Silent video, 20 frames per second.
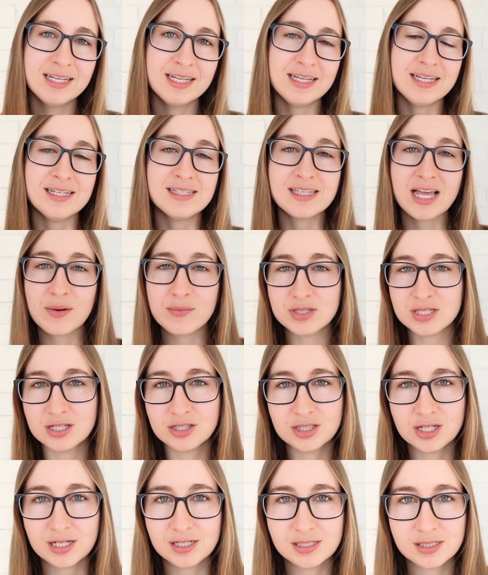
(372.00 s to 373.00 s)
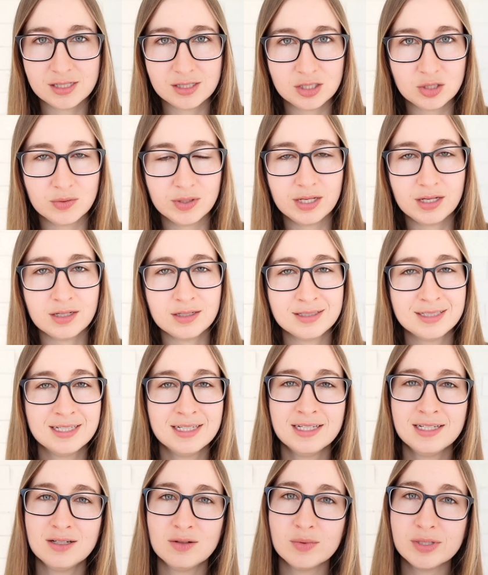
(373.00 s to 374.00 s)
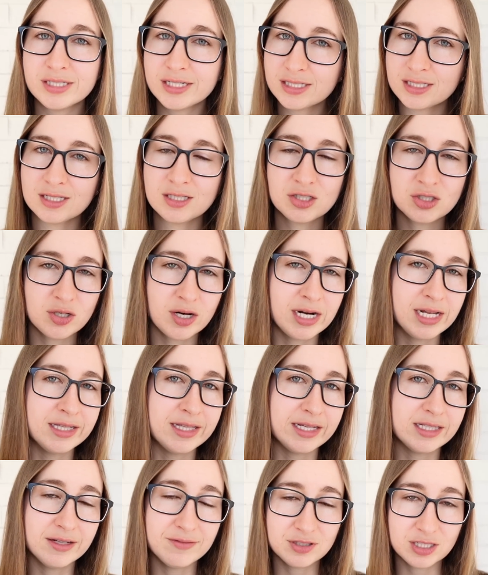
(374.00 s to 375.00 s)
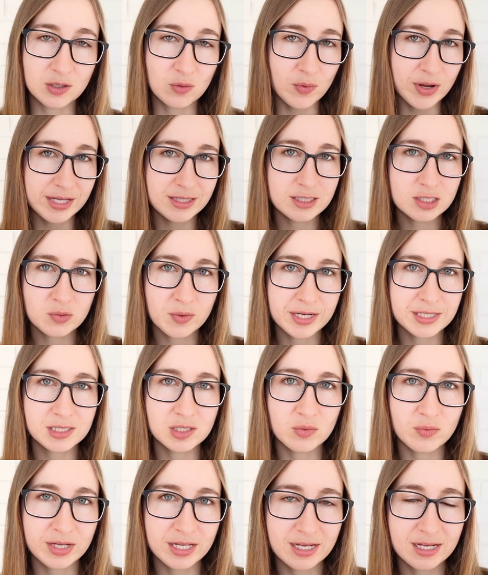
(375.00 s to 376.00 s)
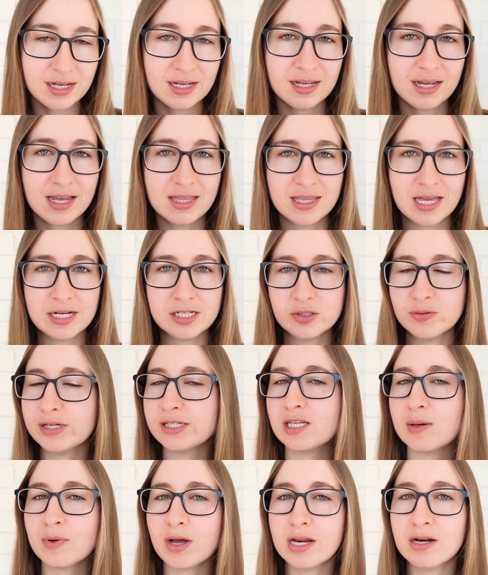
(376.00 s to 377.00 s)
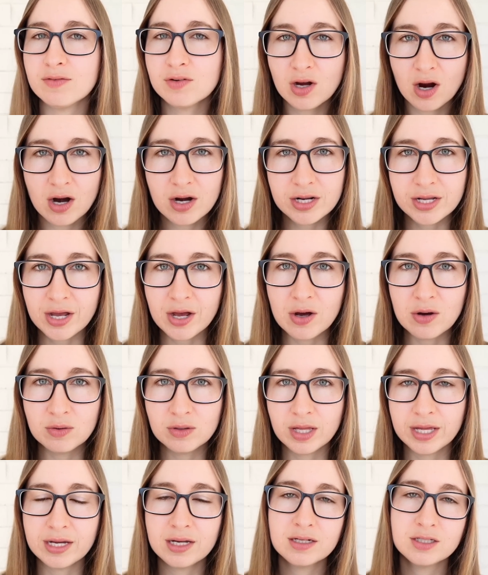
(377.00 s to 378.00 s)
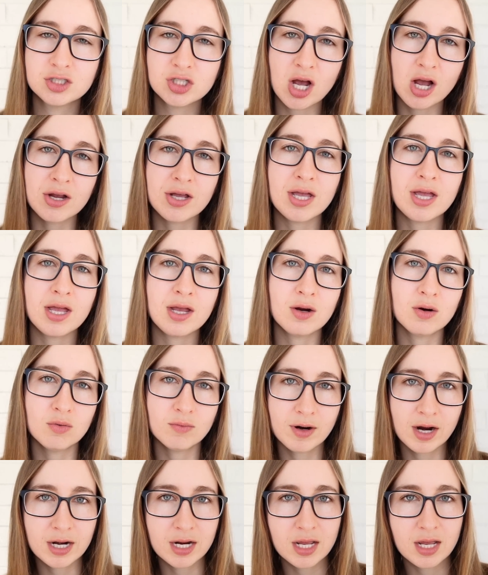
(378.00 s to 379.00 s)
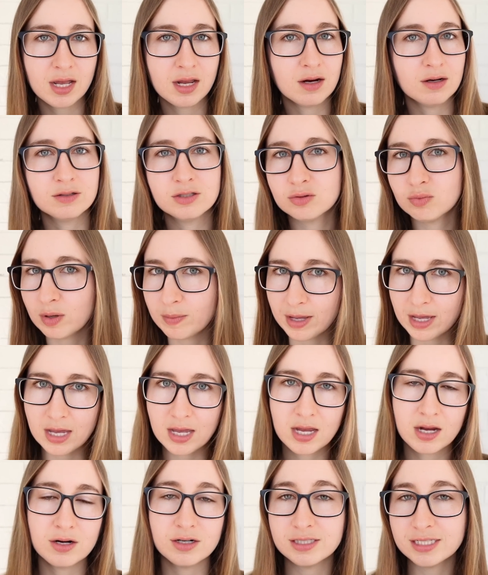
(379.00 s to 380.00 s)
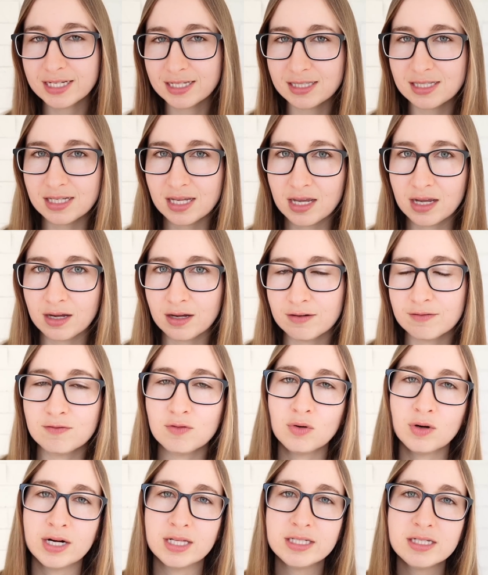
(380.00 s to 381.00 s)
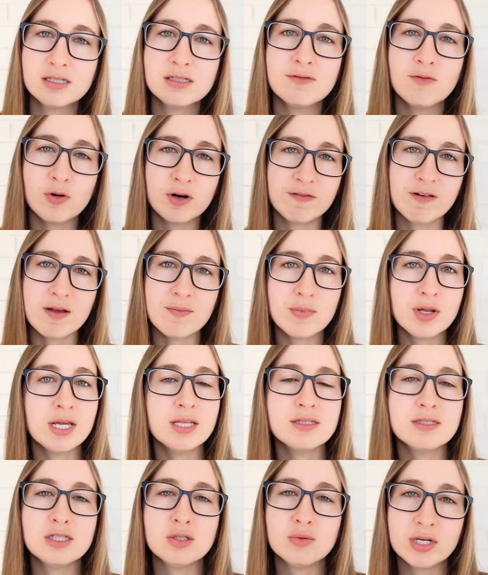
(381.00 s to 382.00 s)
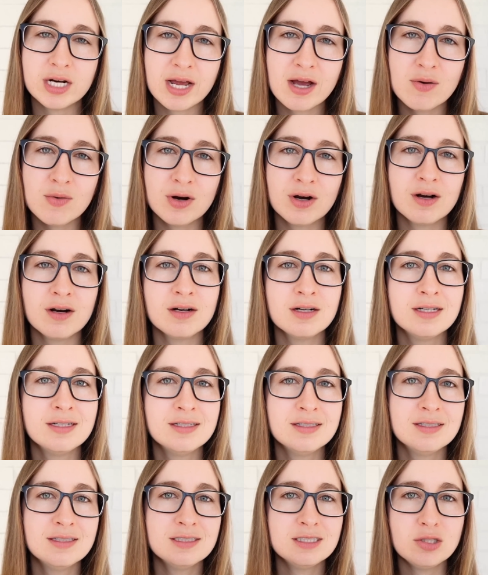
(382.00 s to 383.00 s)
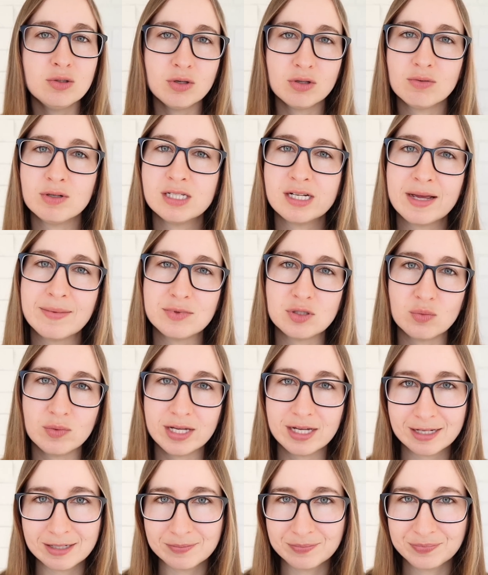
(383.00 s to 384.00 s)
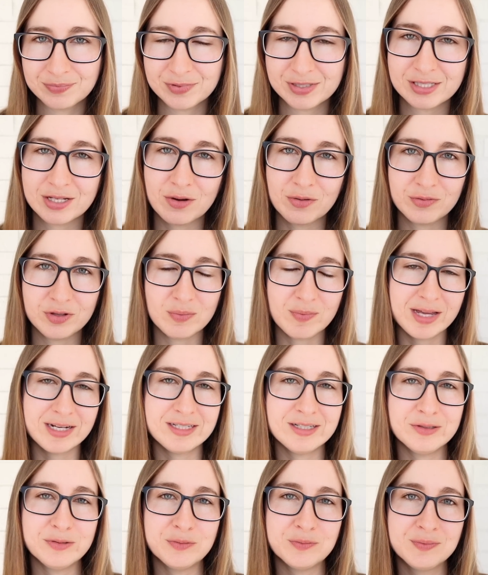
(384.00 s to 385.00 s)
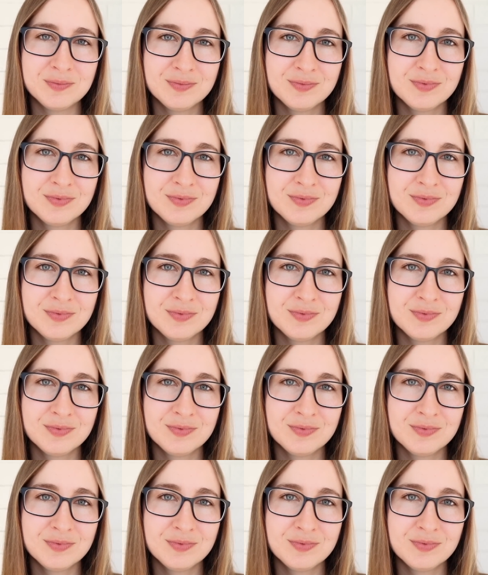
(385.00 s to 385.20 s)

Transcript: is I would suggest doing resistance training like lifting weights twice a week, and then doing some kind of cardio like jogging or running or swimming or dancing for at least 45 minutes to an hour, 2 to 3 times a week. So you might do